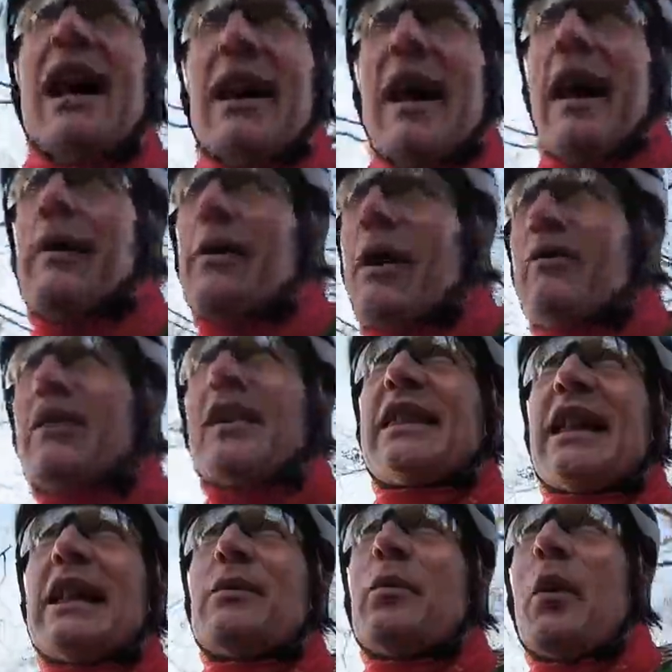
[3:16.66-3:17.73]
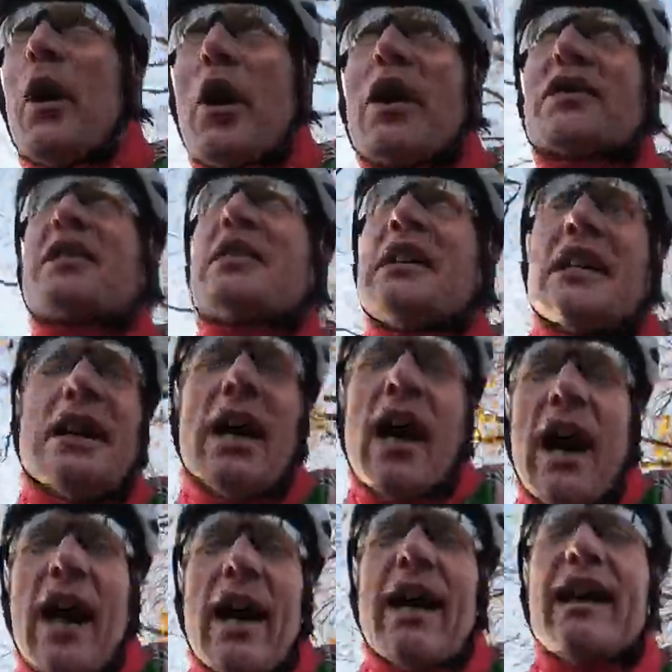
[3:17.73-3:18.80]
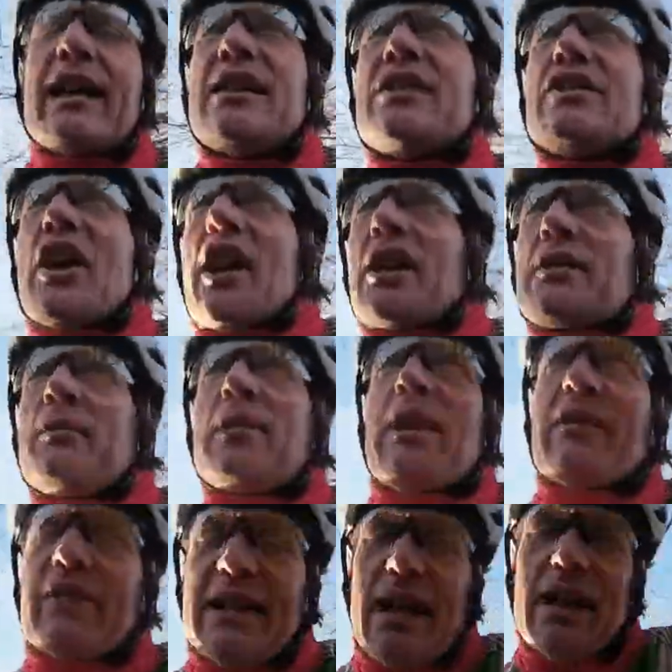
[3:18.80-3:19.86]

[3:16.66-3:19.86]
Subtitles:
and how everything works in conjunction with everything